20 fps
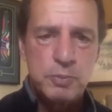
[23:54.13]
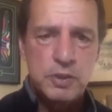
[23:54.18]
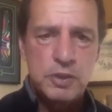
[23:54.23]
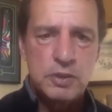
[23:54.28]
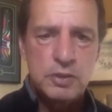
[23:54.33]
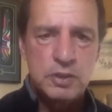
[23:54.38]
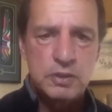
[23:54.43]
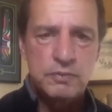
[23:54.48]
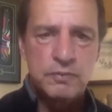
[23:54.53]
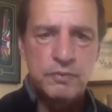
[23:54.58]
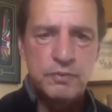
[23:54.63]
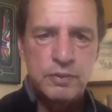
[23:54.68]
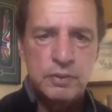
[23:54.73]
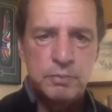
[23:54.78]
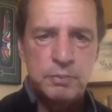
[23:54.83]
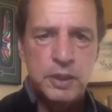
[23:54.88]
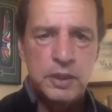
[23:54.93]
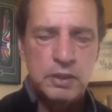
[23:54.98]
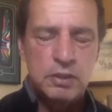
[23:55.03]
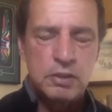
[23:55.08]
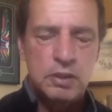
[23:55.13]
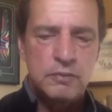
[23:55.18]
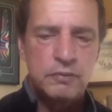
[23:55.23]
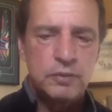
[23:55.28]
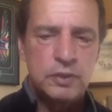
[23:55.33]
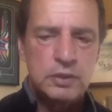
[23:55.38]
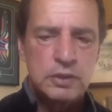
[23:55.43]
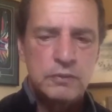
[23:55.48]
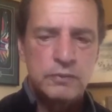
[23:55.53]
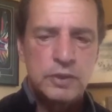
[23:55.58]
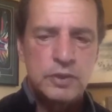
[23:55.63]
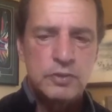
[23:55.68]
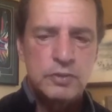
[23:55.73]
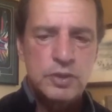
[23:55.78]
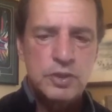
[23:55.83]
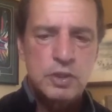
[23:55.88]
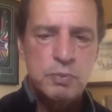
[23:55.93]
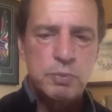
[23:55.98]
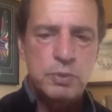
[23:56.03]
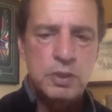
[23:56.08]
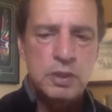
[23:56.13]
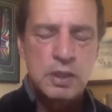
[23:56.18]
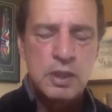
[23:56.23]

because of my conflict of interest, but